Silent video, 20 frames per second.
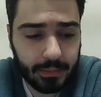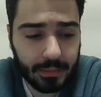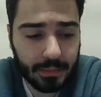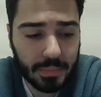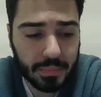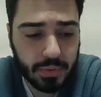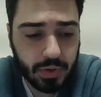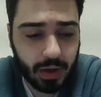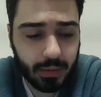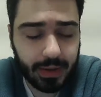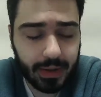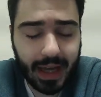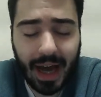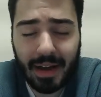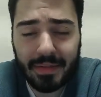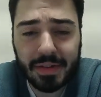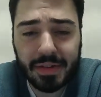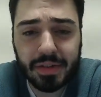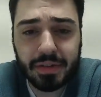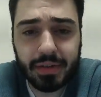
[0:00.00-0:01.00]
probably
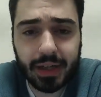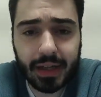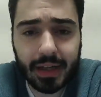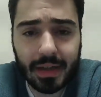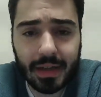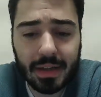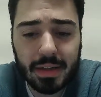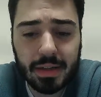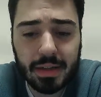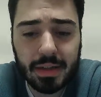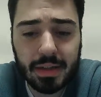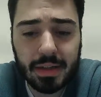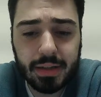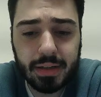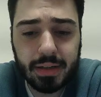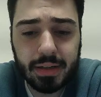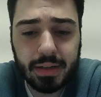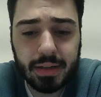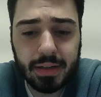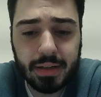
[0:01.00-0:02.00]
after the
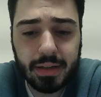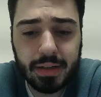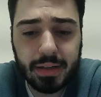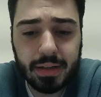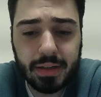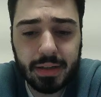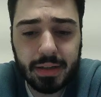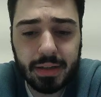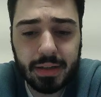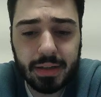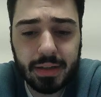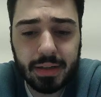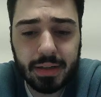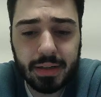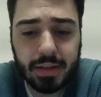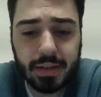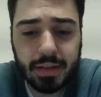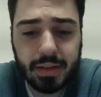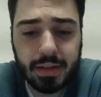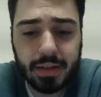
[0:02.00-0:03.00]
Four
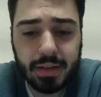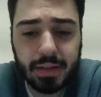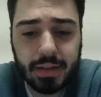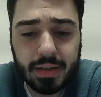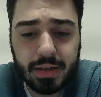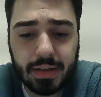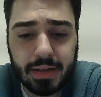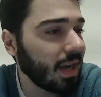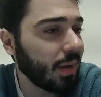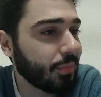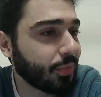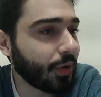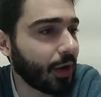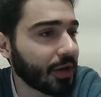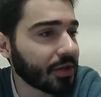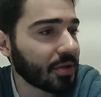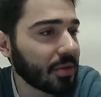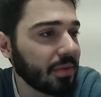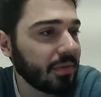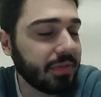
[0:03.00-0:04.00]
Nations Cup
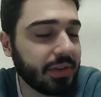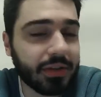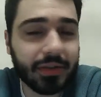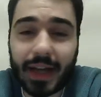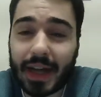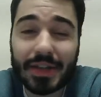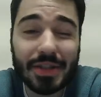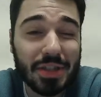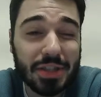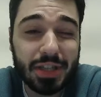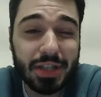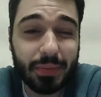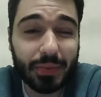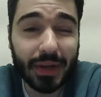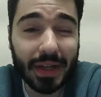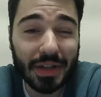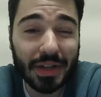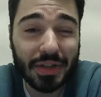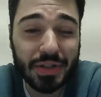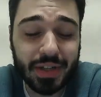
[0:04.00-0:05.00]
roster reveal. That's just a
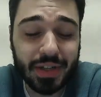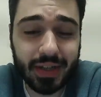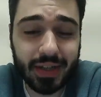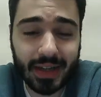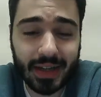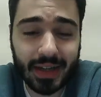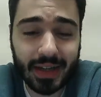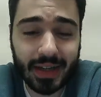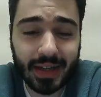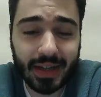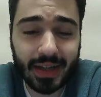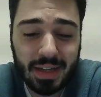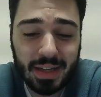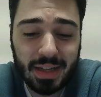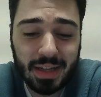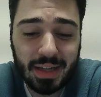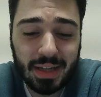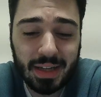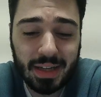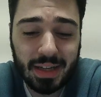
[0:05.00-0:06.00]
prediction.
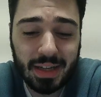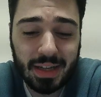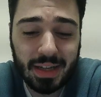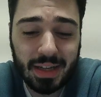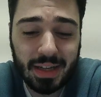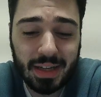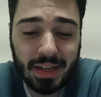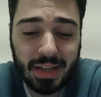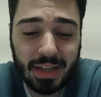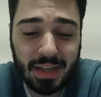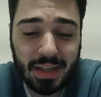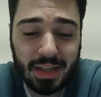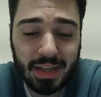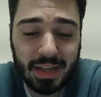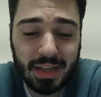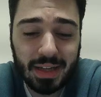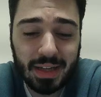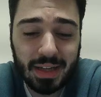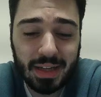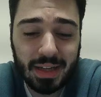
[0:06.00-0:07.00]

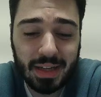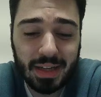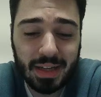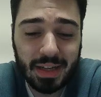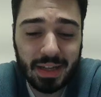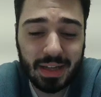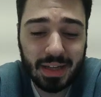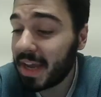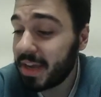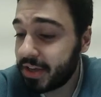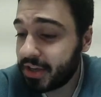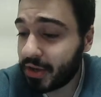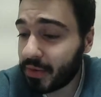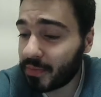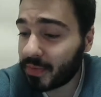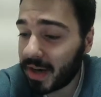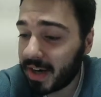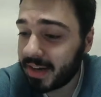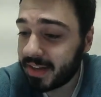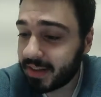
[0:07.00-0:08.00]
Thank you,
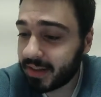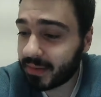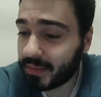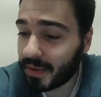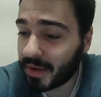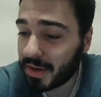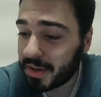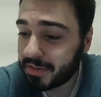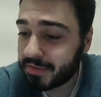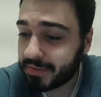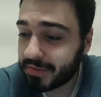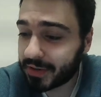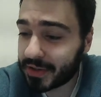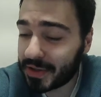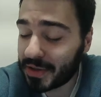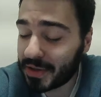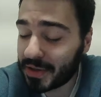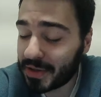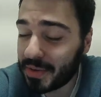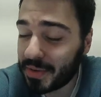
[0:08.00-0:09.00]
Brendan Labarre, for
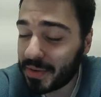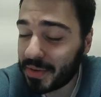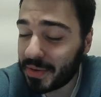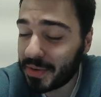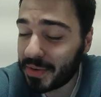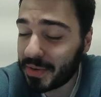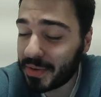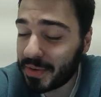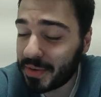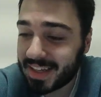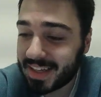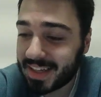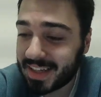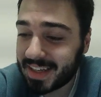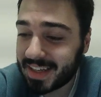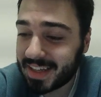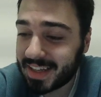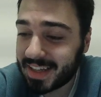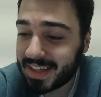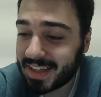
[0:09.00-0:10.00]
tuning into
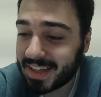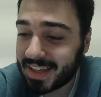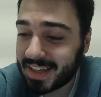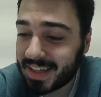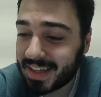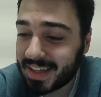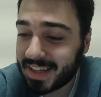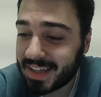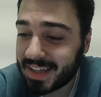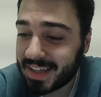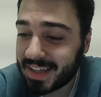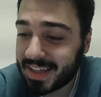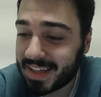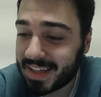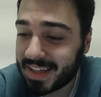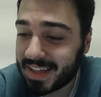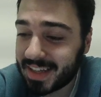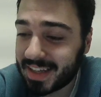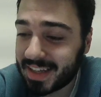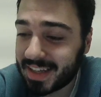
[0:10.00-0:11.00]
the show, my Game
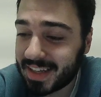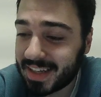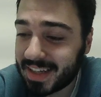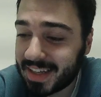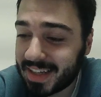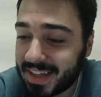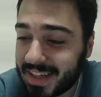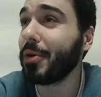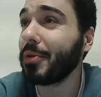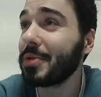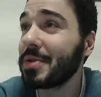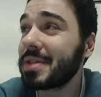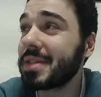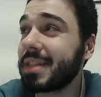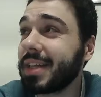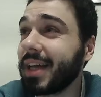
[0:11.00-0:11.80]
Over Winnipeg host.